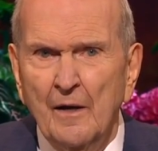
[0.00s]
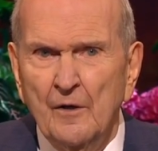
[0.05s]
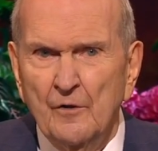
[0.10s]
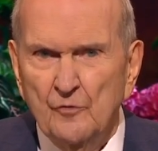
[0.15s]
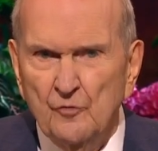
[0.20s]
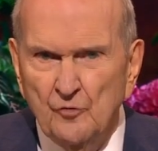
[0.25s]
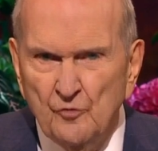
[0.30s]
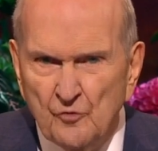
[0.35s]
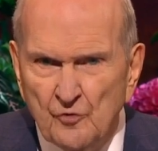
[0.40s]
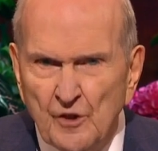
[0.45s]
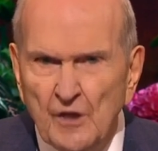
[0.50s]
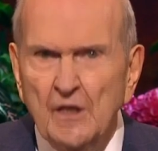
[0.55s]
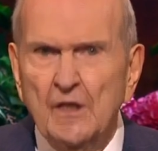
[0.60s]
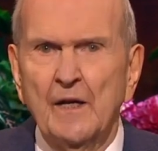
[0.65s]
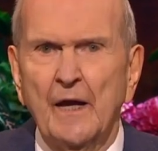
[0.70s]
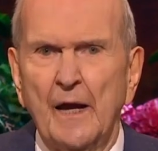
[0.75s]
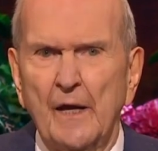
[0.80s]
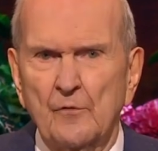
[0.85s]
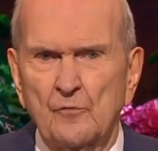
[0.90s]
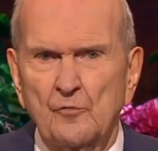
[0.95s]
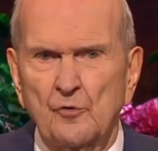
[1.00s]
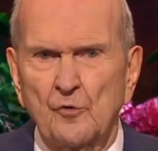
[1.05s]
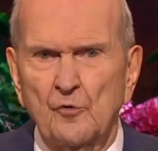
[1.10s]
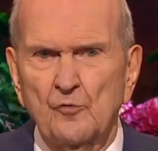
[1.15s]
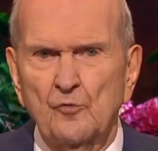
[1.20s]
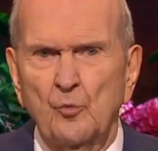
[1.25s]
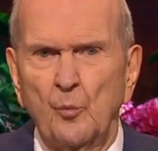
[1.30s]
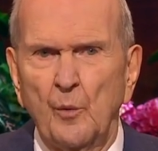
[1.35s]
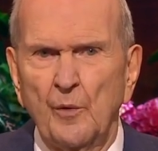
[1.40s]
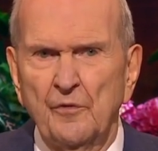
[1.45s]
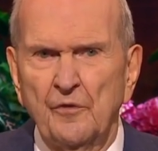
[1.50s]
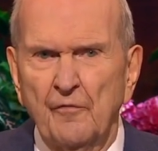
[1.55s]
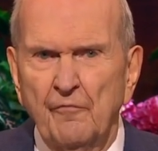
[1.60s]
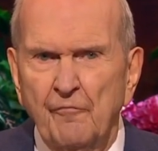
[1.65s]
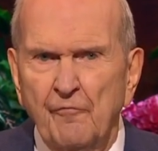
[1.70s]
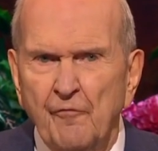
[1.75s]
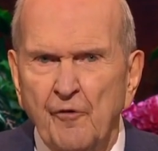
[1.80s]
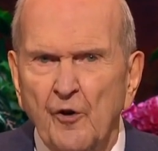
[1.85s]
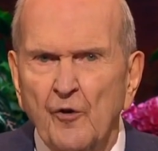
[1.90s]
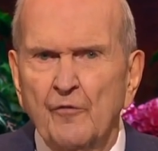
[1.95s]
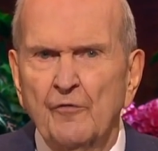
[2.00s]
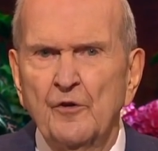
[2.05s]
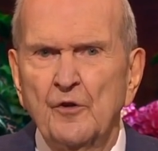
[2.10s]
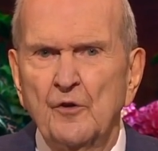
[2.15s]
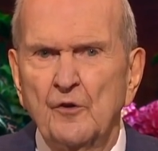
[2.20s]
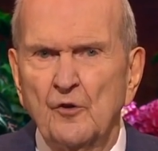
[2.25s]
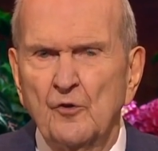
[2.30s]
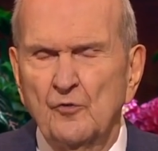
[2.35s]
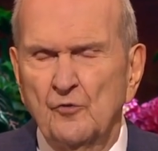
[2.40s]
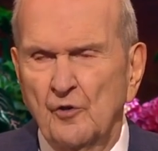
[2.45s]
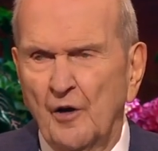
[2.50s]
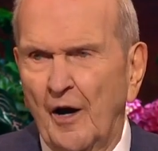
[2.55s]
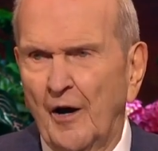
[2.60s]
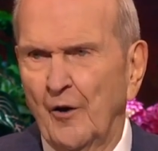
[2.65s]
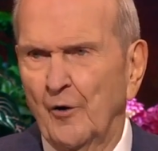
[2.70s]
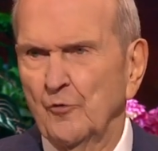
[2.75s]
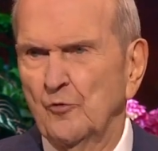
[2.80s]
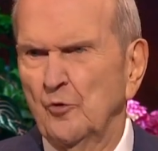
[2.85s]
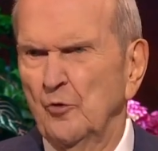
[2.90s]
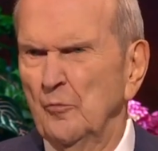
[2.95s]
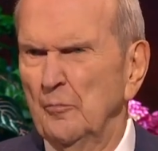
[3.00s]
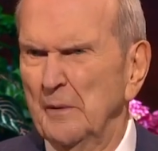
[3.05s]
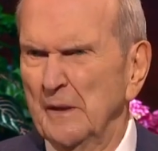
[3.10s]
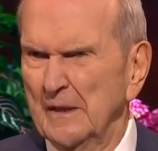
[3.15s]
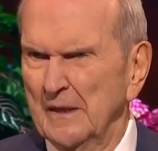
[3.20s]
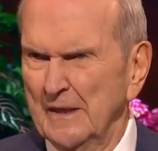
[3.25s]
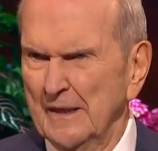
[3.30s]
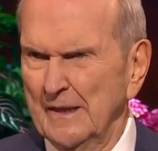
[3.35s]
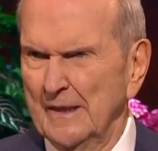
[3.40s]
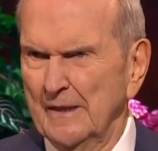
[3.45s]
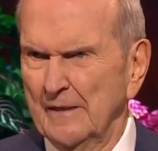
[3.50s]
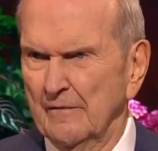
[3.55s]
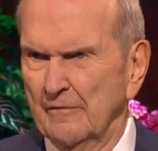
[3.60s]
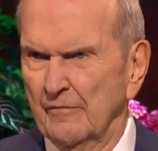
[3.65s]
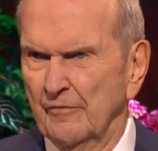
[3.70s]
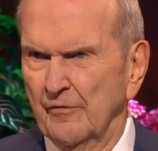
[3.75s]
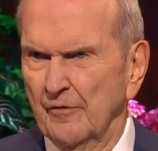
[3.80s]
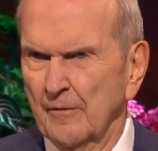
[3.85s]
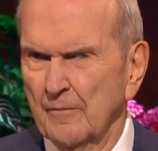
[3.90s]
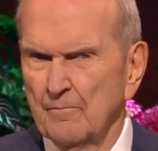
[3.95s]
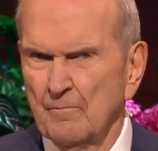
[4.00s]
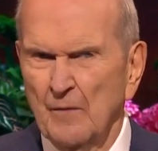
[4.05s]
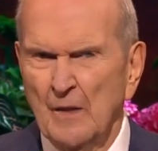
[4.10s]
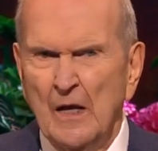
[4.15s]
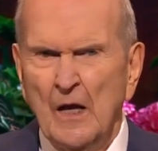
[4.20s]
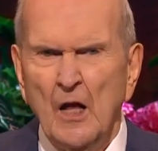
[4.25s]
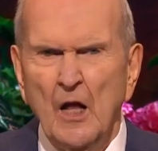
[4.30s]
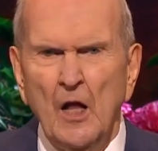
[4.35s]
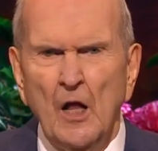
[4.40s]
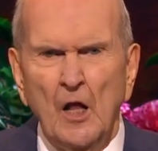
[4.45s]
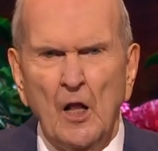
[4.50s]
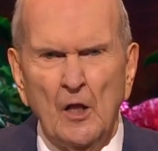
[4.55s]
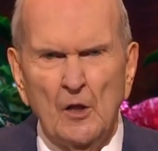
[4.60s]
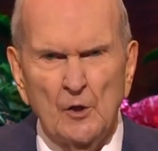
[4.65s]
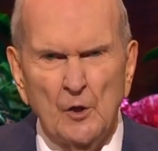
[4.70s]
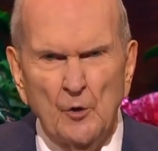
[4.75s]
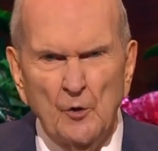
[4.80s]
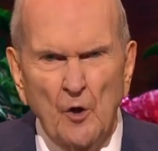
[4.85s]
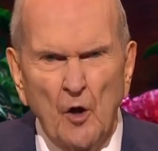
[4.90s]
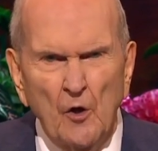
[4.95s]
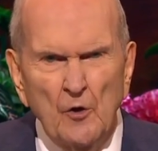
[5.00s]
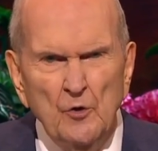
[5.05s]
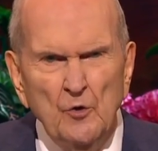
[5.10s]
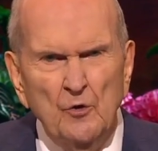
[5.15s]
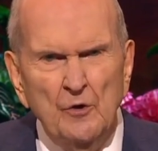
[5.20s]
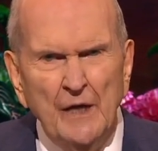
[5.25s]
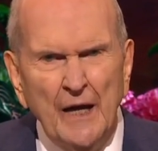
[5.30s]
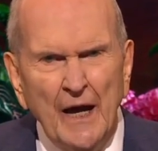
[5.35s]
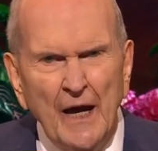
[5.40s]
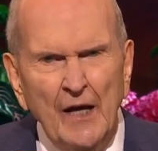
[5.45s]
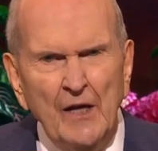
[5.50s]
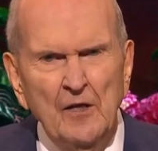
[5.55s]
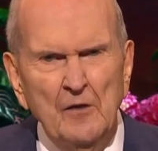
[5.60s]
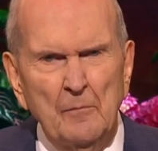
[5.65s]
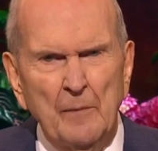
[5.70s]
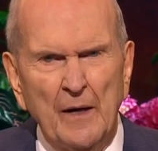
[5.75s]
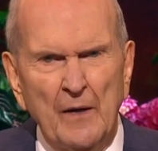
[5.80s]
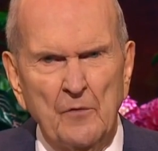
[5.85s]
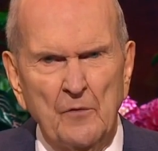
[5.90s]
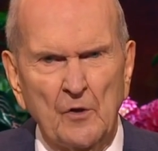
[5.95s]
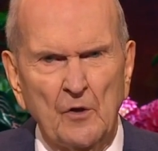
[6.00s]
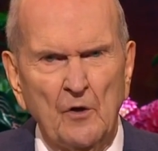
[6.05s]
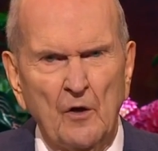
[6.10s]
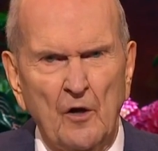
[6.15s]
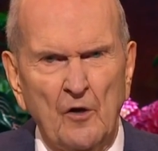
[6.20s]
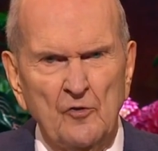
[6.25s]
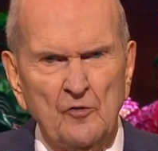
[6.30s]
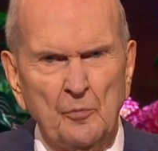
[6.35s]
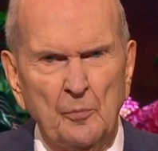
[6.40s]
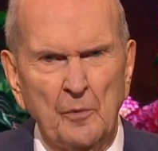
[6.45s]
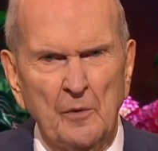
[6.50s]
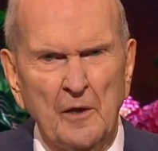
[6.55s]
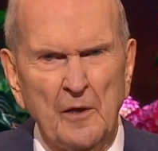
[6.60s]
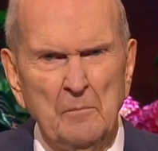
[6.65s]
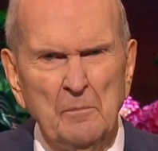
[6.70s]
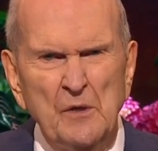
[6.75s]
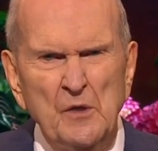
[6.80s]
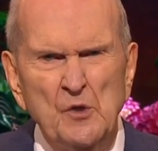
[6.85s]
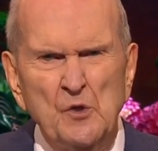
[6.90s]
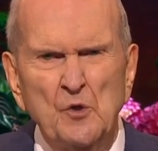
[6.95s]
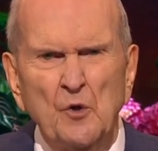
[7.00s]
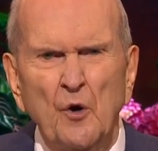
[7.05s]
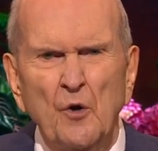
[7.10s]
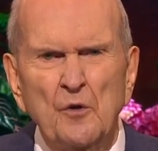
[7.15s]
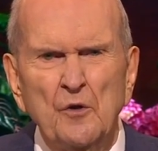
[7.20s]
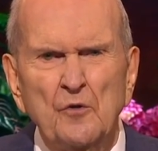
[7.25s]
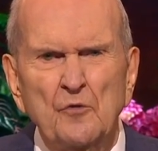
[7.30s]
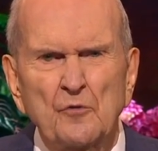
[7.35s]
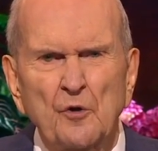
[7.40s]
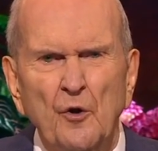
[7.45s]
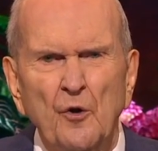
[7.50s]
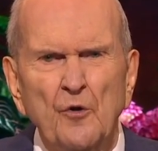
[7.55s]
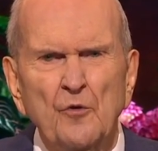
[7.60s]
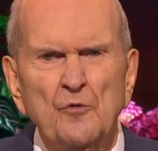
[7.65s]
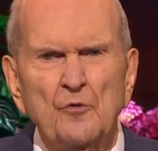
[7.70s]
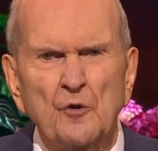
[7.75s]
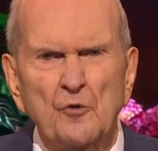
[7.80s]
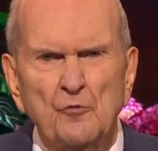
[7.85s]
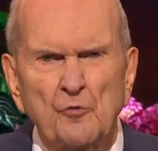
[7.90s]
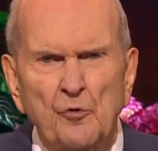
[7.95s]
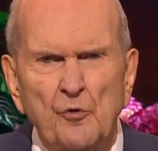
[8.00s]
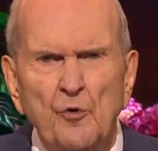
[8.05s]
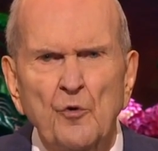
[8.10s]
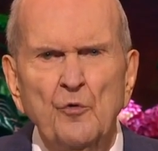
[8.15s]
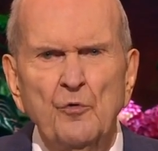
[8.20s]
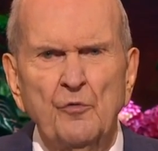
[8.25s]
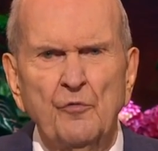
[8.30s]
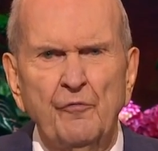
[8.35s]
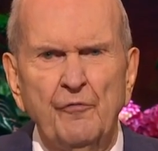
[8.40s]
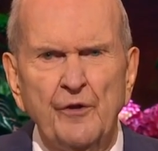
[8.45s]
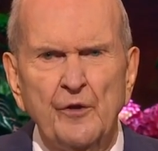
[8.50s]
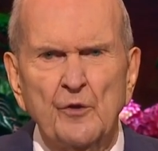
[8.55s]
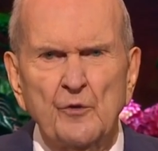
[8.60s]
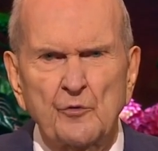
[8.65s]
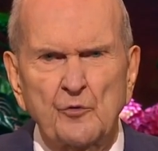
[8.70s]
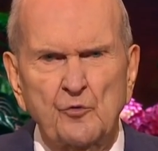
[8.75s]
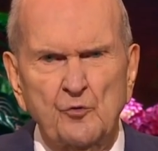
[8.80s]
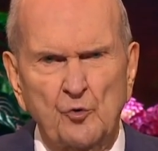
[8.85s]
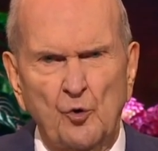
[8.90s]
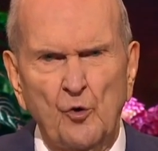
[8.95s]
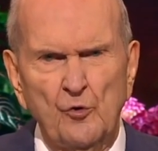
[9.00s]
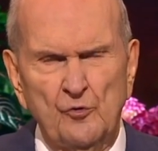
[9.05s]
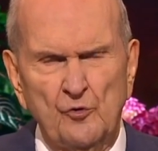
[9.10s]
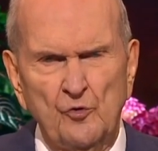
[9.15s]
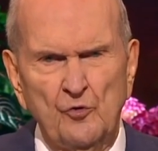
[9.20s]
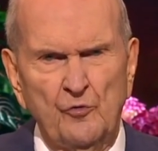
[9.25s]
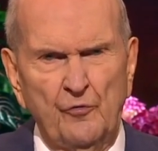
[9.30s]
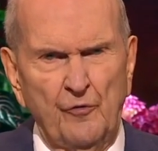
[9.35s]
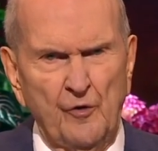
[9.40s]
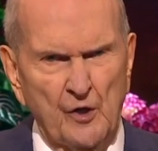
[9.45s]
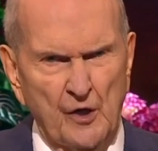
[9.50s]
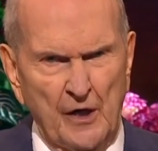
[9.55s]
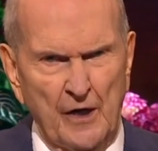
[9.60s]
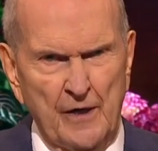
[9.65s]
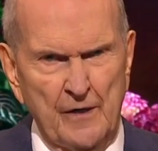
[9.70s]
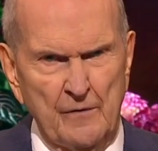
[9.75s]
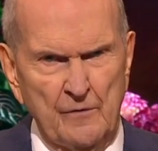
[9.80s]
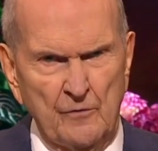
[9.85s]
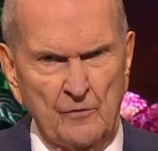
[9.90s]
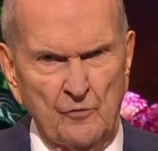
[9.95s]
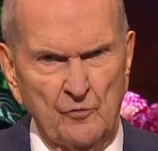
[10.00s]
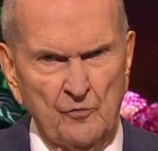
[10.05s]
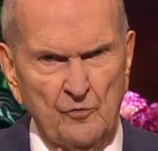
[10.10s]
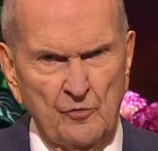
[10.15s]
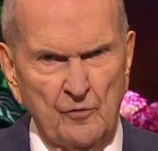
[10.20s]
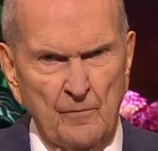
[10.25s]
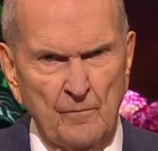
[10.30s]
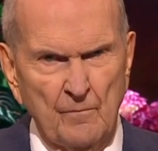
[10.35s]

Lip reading: seek answers with a fervent desire to believe. Learn all you can about the gospel, and be sure to turn to truth-filled sources for guidance.